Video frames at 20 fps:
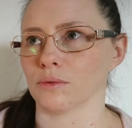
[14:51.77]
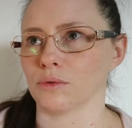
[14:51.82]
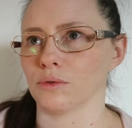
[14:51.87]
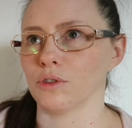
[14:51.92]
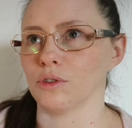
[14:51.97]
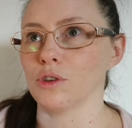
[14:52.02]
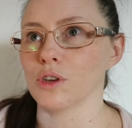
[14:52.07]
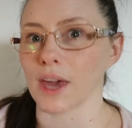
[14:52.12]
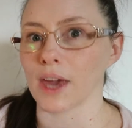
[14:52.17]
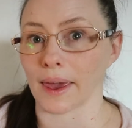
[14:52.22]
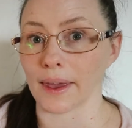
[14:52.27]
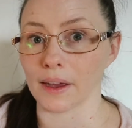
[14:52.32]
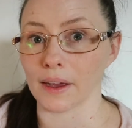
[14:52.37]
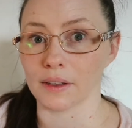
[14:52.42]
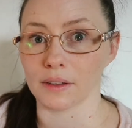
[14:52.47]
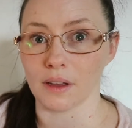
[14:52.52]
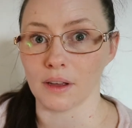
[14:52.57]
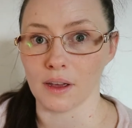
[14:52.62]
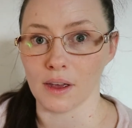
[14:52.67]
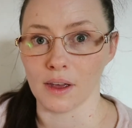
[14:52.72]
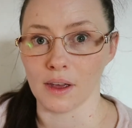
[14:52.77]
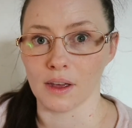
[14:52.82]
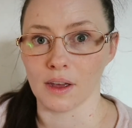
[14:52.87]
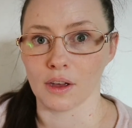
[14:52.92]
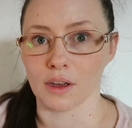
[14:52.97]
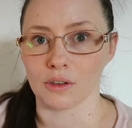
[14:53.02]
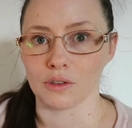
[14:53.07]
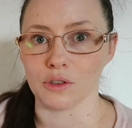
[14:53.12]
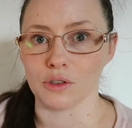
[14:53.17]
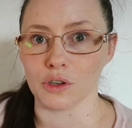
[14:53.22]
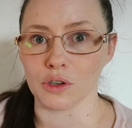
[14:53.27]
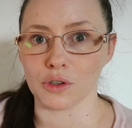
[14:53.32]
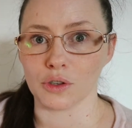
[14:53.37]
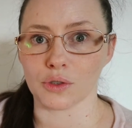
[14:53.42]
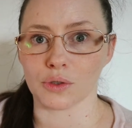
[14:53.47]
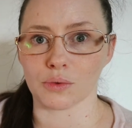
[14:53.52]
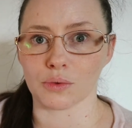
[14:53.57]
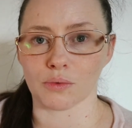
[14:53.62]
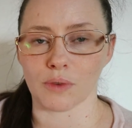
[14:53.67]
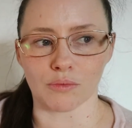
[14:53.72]
You can
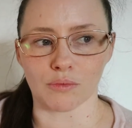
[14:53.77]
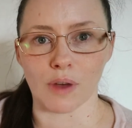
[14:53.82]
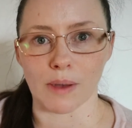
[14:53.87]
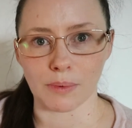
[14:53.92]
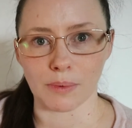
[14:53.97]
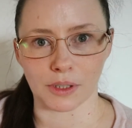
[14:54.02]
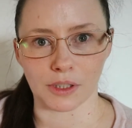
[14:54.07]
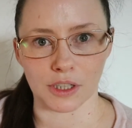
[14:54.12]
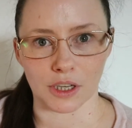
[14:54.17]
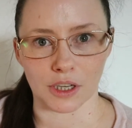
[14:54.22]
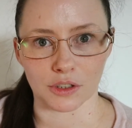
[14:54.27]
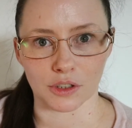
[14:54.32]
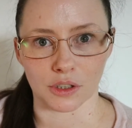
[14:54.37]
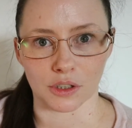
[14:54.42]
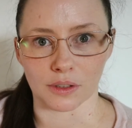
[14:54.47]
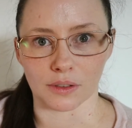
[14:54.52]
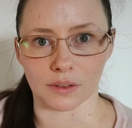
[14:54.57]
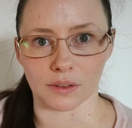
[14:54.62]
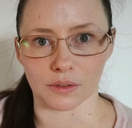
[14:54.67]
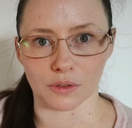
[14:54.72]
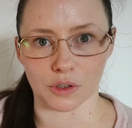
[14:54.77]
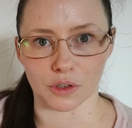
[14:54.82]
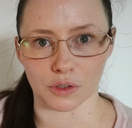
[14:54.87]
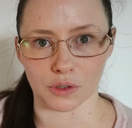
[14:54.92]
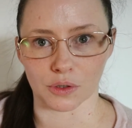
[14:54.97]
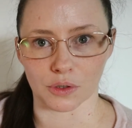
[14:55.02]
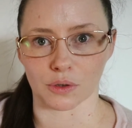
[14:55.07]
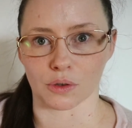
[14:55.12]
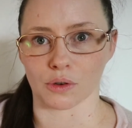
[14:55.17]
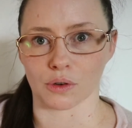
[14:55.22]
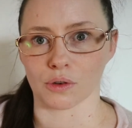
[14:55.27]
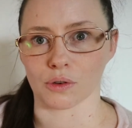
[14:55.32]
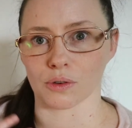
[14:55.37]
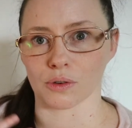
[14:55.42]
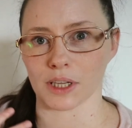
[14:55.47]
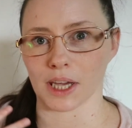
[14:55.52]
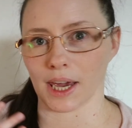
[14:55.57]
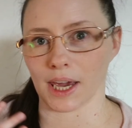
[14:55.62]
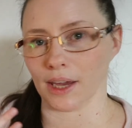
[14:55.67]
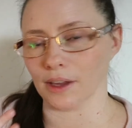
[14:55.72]
use repetition to sort of
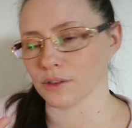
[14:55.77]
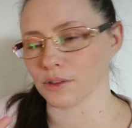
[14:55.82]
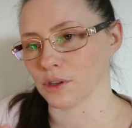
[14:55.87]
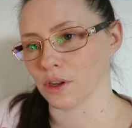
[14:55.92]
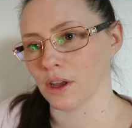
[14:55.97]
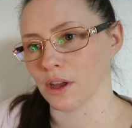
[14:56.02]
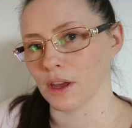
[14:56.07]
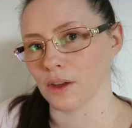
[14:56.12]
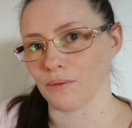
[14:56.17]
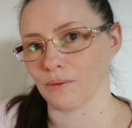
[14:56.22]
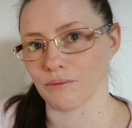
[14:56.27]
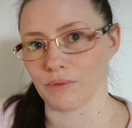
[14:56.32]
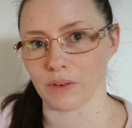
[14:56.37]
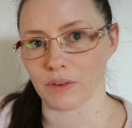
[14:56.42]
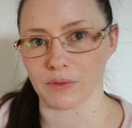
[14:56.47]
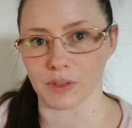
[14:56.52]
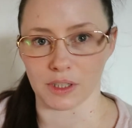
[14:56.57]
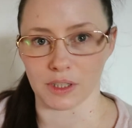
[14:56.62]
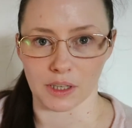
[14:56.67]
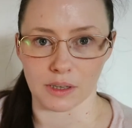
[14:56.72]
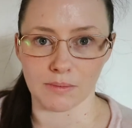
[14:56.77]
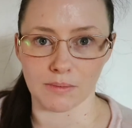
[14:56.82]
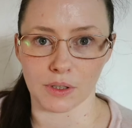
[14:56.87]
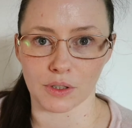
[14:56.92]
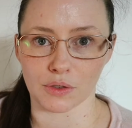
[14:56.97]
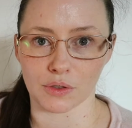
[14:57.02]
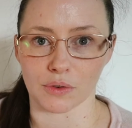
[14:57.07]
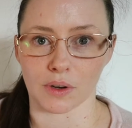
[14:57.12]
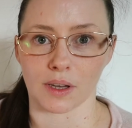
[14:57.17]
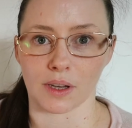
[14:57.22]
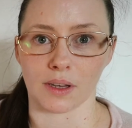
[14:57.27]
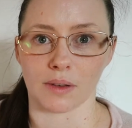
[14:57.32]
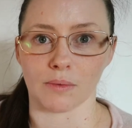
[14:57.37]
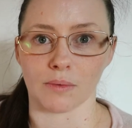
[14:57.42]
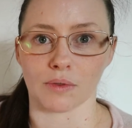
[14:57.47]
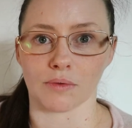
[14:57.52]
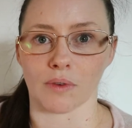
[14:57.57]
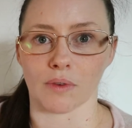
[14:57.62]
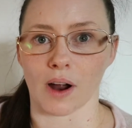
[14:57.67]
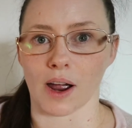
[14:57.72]
create vivid imagery
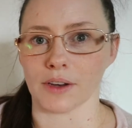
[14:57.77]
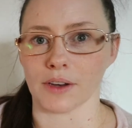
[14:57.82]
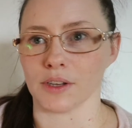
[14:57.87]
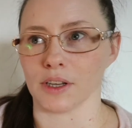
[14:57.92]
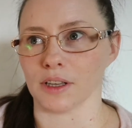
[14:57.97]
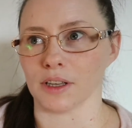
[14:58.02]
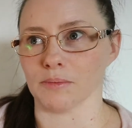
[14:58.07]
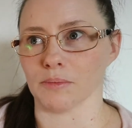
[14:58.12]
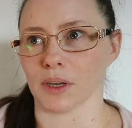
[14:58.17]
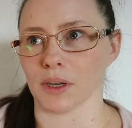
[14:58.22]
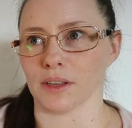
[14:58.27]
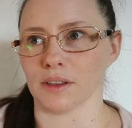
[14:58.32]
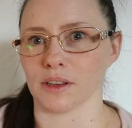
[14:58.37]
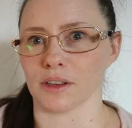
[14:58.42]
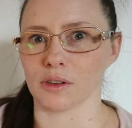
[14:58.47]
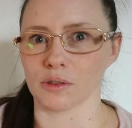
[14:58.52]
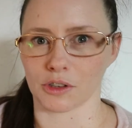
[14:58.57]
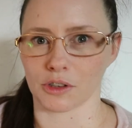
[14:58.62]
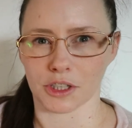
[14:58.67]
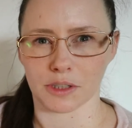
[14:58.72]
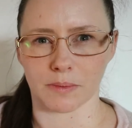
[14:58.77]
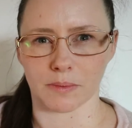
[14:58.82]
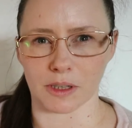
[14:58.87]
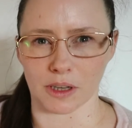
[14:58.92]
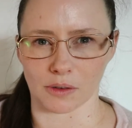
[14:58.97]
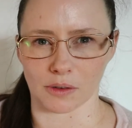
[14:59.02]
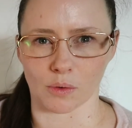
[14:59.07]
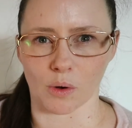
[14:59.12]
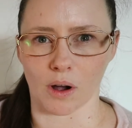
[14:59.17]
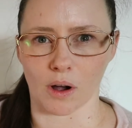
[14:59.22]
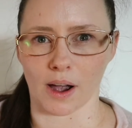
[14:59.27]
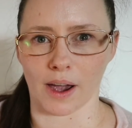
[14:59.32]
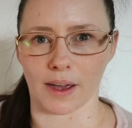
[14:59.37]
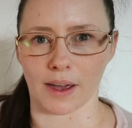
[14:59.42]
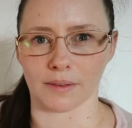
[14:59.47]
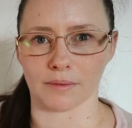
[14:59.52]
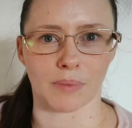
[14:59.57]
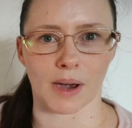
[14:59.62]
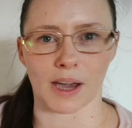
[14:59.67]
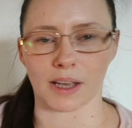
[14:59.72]
with writing, but it can also be done quite
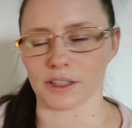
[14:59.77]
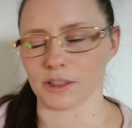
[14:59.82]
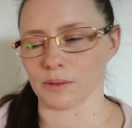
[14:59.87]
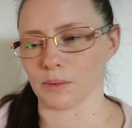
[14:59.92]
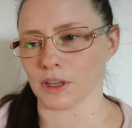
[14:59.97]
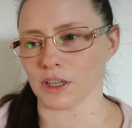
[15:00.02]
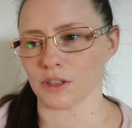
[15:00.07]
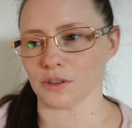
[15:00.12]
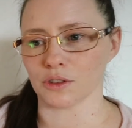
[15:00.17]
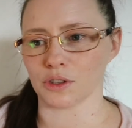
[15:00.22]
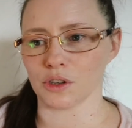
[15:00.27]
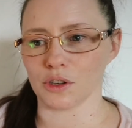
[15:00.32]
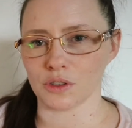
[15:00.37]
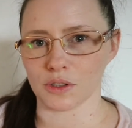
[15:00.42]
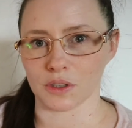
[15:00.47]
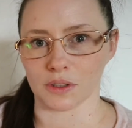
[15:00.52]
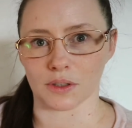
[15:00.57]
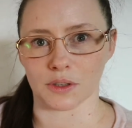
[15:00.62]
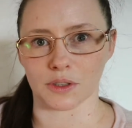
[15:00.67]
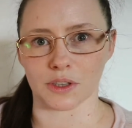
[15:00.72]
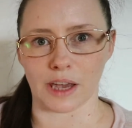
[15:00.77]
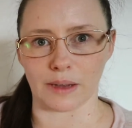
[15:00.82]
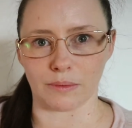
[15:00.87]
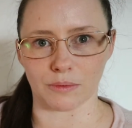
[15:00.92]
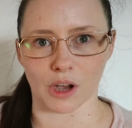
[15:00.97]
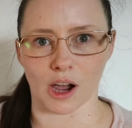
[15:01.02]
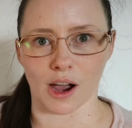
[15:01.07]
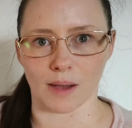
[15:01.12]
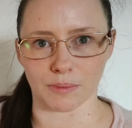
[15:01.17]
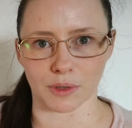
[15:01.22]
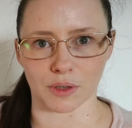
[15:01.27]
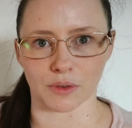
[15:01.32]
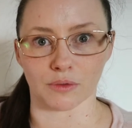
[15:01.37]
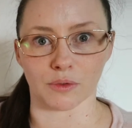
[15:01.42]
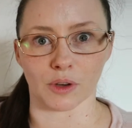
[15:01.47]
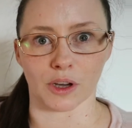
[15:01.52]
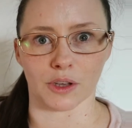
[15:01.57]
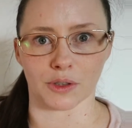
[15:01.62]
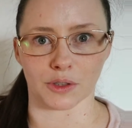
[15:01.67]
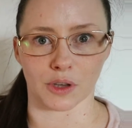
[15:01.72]
badly where you're just using the same types of
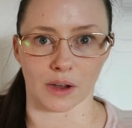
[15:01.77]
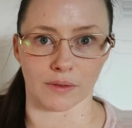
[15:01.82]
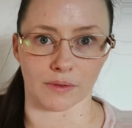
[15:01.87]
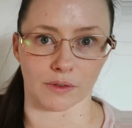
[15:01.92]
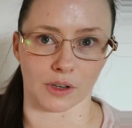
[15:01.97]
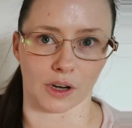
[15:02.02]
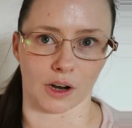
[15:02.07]
words over and